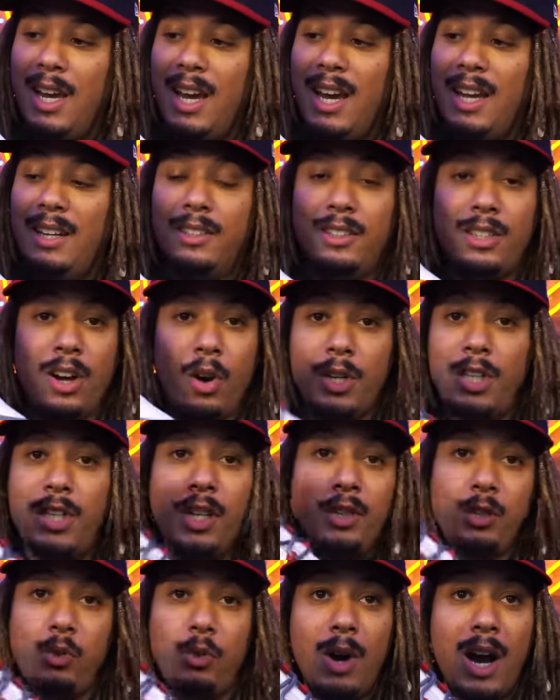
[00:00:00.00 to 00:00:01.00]
And Tony
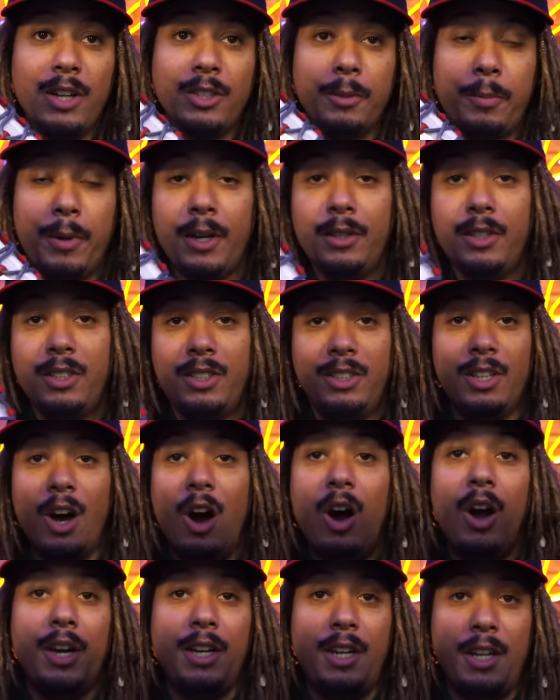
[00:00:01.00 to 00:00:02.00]
D2 Wilds up here just
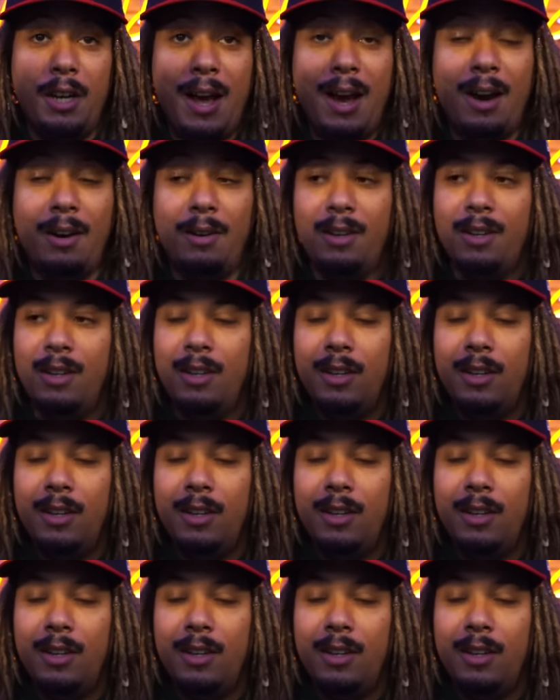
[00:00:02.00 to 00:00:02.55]
dogging it out.